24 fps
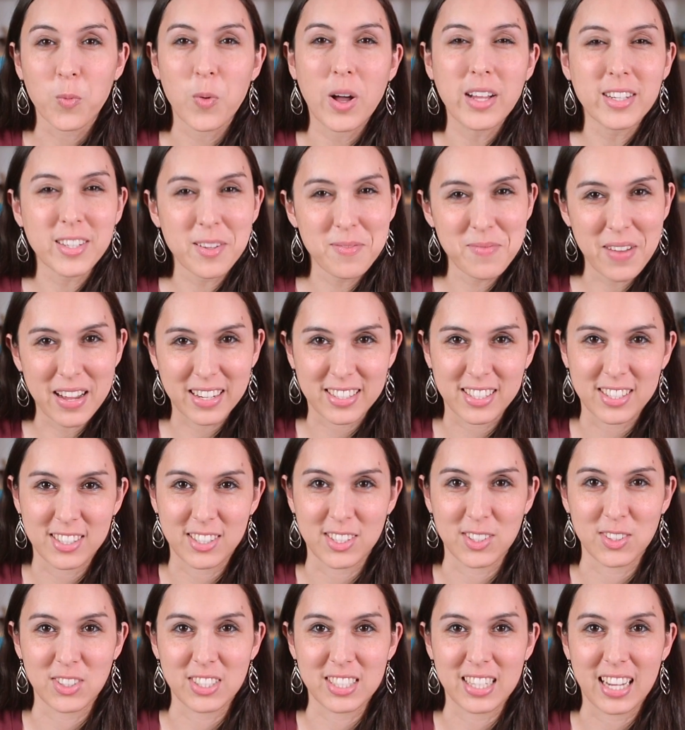Welcome back to
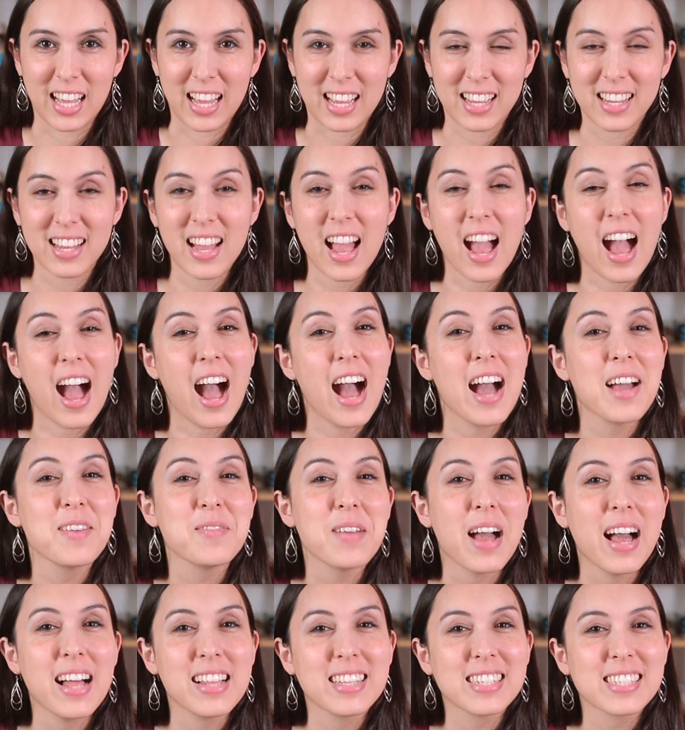Sushi Day. I'm
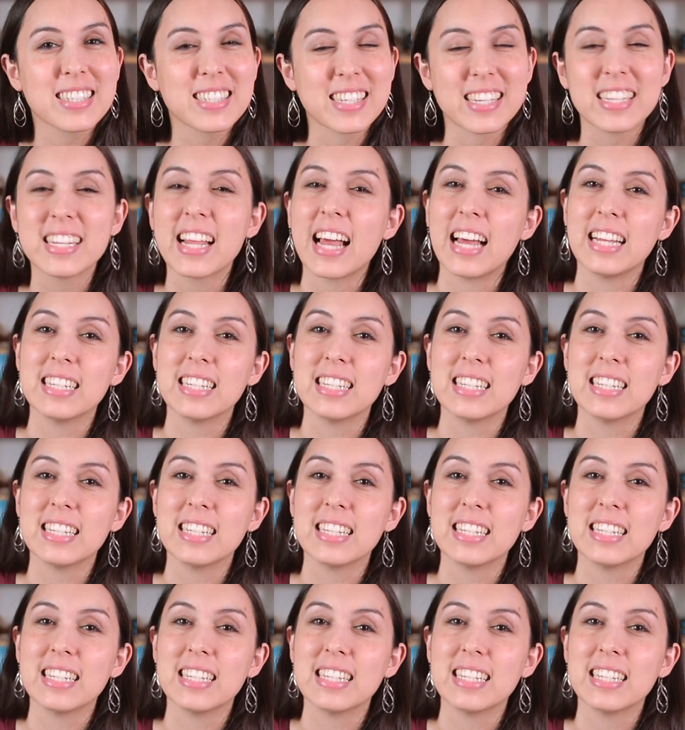Allison,